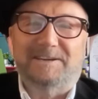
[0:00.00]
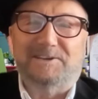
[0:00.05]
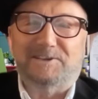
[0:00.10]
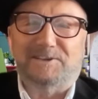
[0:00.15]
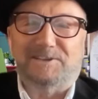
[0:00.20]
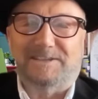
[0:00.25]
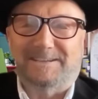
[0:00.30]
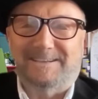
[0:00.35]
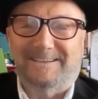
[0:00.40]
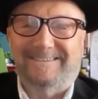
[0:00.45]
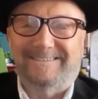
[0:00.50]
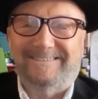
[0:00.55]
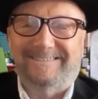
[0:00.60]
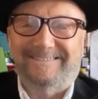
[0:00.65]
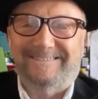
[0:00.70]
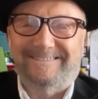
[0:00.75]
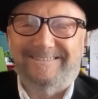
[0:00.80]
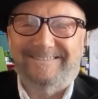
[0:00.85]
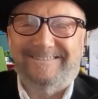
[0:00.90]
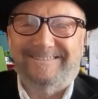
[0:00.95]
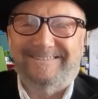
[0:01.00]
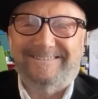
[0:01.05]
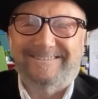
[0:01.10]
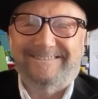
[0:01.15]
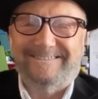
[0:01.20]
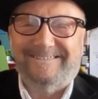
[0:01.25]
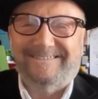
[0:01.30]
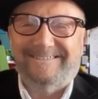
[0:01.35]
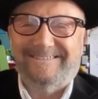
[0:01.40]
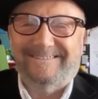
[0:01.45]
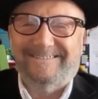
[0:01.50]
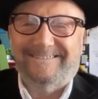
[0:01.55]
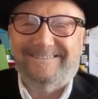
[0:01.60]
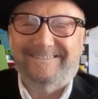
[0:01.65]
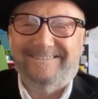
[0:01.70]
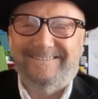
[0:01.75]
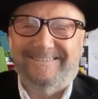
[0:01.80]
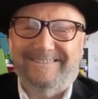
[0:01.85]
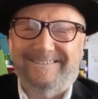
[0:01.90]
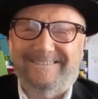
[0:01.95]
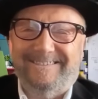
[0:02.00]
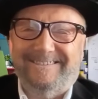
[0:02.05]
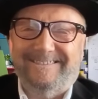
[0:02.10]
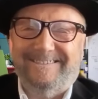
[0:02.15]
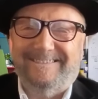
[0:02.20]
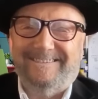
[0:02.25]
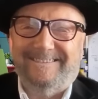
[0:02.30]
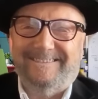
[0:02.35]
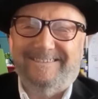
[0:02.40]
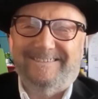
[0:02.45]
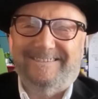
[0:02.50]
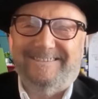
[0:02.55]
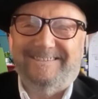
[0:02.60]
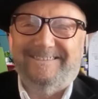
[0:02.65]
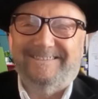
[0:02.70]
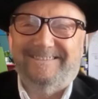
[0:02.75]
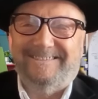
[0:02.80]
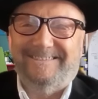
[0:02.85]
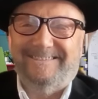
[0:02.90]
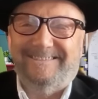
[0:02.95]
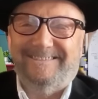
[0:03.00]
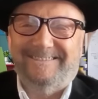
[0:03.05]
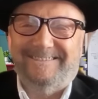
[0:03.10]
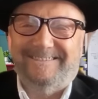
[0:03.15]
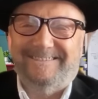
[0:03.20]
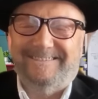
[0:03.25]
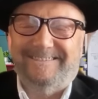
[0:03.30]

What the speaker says: [no speech]